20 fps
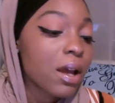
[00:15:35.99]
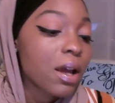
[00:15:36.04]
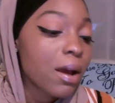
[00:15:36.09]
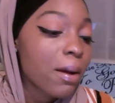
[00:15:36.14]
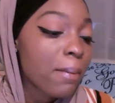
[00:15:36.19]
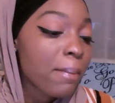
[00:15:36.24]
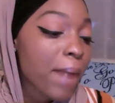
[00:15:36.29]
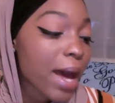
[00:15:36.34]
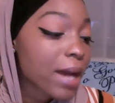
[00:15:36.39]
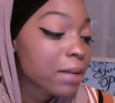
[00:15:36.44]

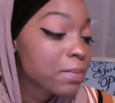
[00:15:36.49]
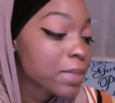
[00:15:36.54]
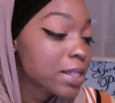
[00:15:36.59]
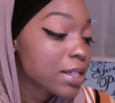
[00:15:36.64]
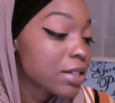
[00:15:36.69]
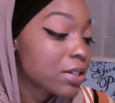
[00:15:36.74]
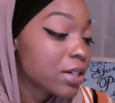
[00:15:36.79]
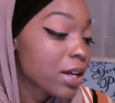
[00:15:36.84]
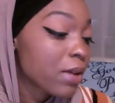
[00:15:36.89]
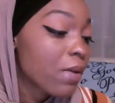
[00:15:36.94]
Madam
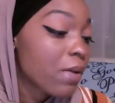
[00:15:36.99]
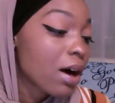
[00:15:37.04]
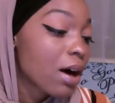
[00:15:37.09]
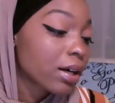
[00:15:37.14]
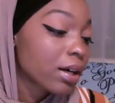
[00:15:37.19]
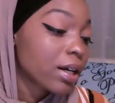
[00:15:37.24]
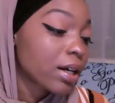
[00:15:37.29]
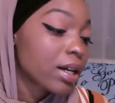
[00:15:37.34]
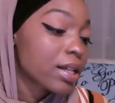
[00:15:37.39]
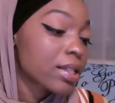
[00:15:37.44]
C.J.
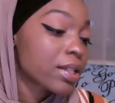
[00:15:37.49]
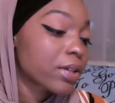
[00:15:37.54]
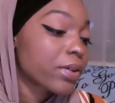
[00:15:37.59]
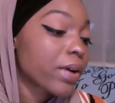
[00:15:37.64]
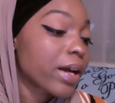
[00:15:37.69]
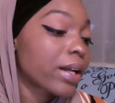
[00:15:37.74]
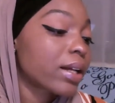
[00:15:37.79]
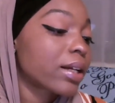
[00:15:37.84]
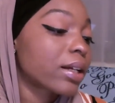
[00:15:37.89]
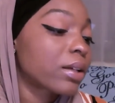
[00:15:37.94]
Walker is
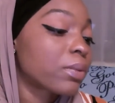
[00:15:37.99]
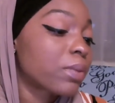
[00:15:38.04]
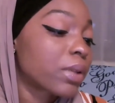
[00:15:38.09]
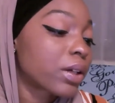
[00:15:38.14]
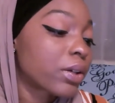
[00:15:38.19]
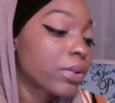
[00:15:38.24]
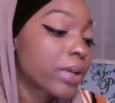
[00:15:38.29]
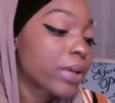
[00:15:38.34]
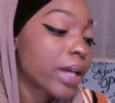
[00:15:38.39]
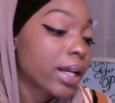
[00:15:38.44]
accredited with
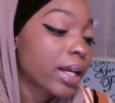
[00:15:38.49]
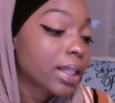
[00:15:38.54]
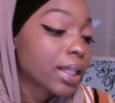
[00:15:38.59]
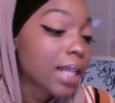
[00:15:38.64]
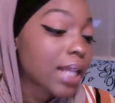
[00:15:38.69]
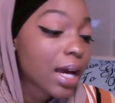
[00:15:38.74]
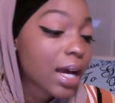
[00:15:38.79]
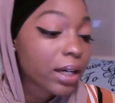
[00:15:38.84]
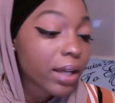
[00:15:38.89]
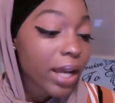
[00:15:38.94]
creating a
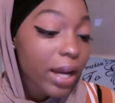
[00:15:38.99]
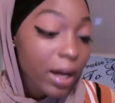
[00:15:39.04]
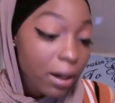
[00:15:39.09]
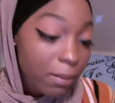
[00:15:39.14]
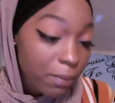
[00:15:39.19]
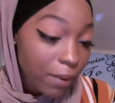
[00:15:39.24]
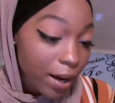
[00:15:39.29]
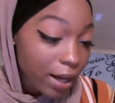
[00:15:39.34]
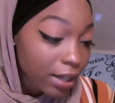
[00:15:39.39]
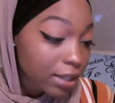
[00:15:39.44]
line of hair
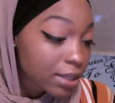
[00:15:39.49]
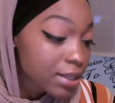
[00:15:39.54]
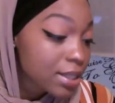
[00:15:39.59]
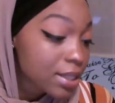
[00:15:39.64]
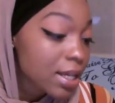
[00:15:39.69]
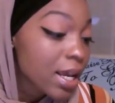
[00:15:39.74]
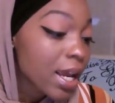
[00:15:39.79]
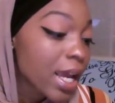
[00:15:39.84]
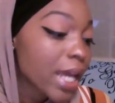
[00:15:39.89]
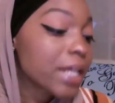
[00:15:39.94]
products
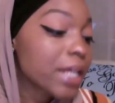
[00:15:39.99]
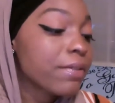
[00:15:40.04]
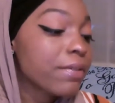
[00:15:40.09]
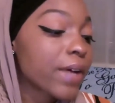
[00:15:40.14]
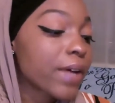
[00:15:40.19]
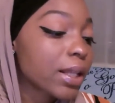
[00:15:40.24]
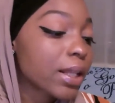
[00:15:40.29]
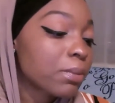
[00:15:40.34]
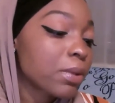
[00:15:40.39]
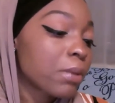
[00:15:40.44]
and
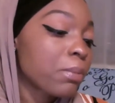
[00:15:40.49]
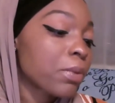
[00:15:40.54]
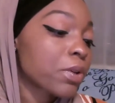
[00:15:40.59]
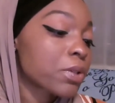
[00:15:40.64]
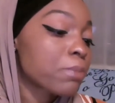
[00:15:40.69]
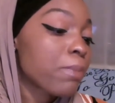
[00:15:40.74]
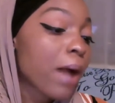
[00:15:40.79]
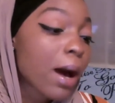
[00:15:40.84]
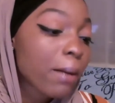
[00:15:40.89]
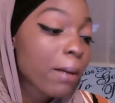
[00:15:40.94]
developed the
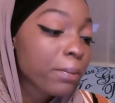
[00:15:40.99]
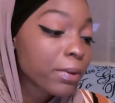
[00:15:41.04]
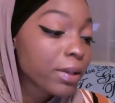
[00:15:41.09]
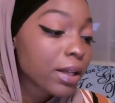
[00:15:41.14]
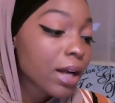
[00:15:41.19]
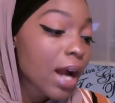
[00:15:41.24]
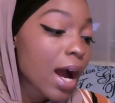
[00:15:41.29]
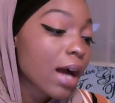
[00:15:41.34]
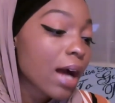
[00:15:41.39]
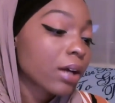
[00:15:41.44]
most popular
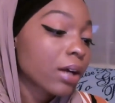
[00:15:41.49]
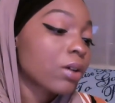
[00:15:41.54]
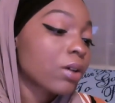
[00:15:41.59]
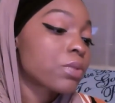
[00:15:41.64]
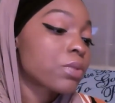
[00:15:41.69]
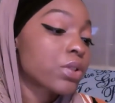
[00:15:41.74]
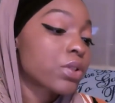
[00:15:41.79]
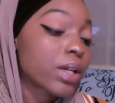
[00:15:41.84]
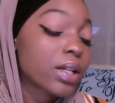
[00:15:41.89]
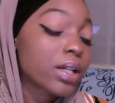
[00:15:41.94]
hot comb
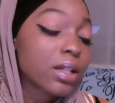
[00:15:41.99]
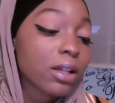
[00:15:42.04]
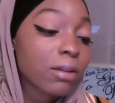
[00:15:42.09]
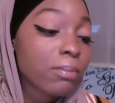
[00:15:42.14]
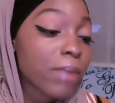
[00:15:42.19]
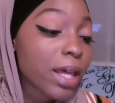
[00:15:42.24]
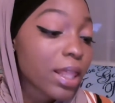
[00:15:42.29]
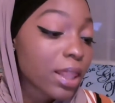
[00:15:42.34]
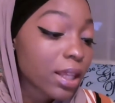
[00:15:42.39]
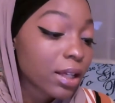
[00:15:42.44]
straightening method.